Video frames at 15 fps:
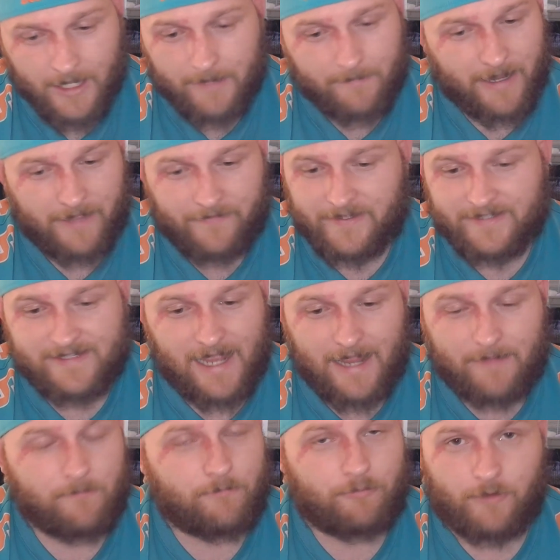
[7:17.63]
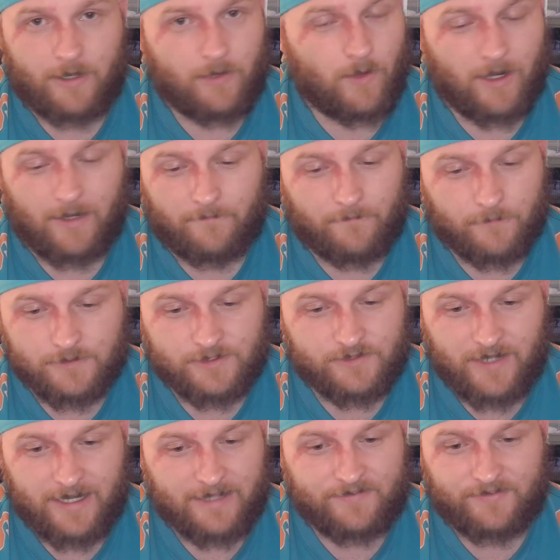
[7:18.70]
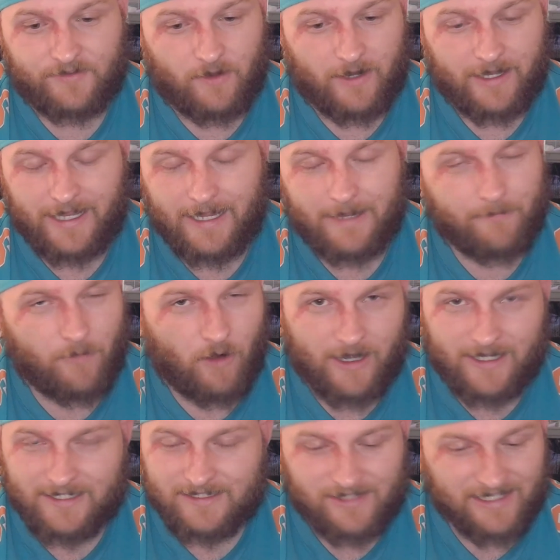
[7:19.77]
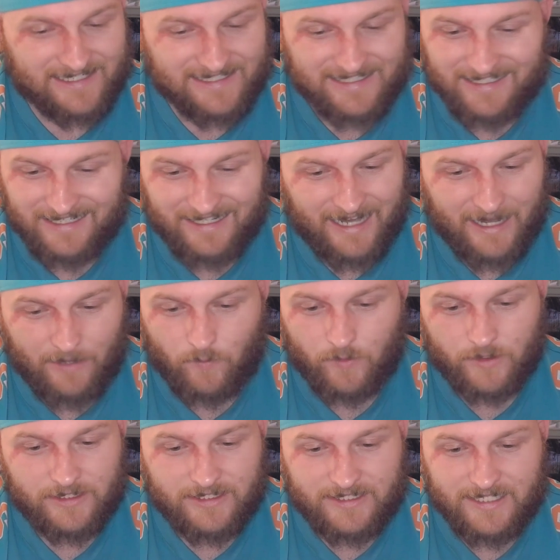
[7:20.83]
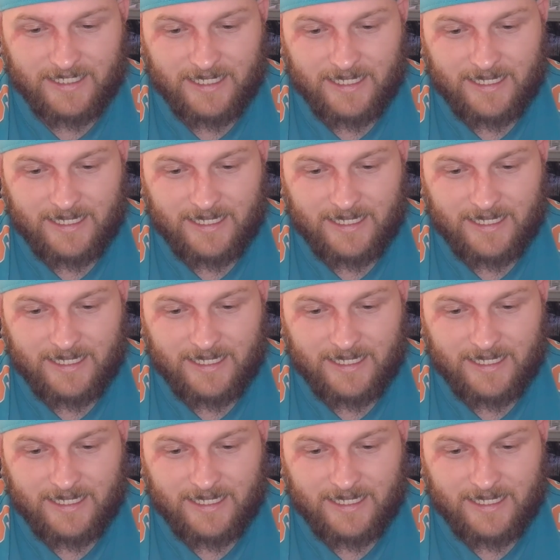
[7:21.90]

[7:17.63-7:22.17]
Panthers named pretty well a full-strength side here, minus like Dylan Edwards.